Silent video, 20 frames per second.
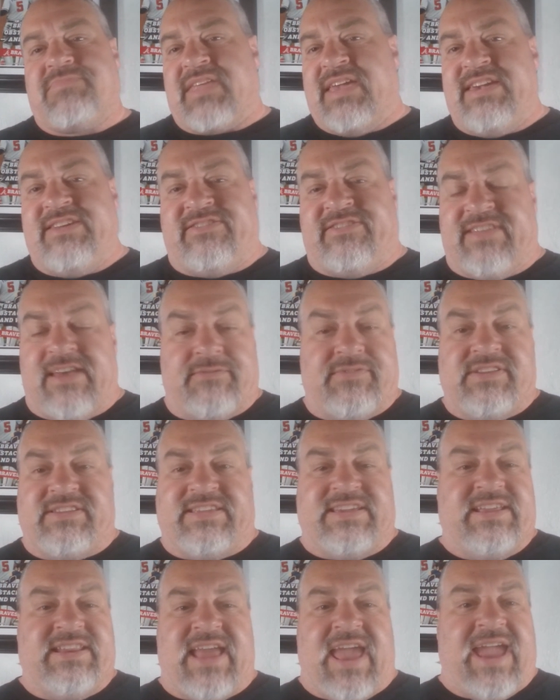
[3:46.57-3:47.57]
He's
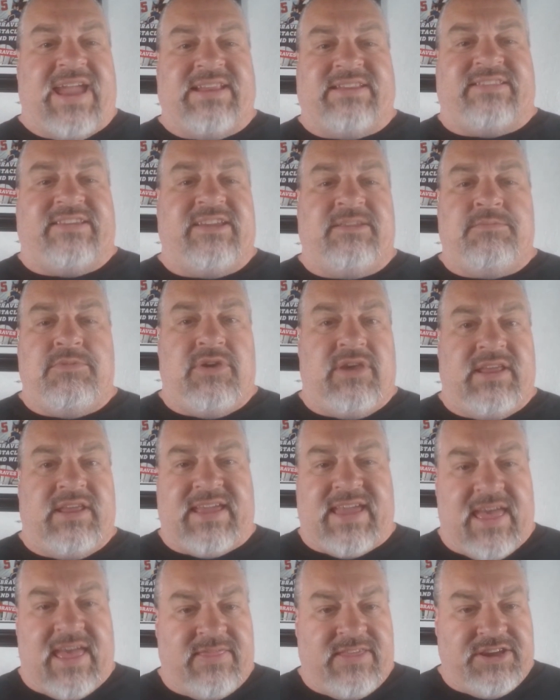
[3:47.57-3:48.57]
$17 to $18 million
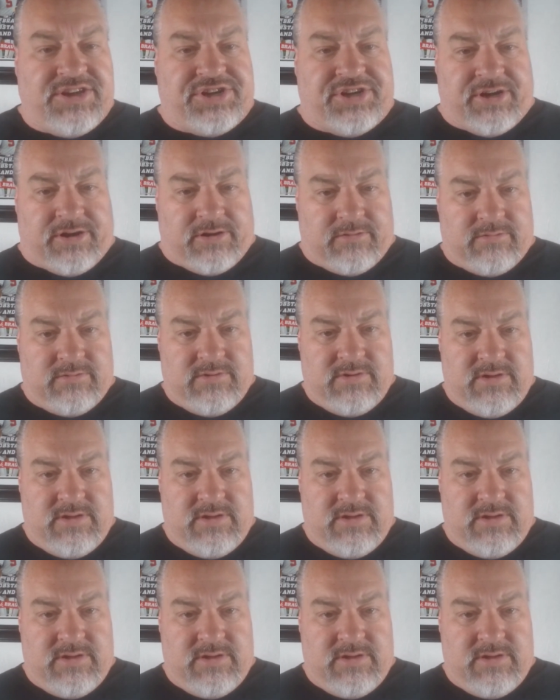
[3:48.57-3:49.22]
again this year.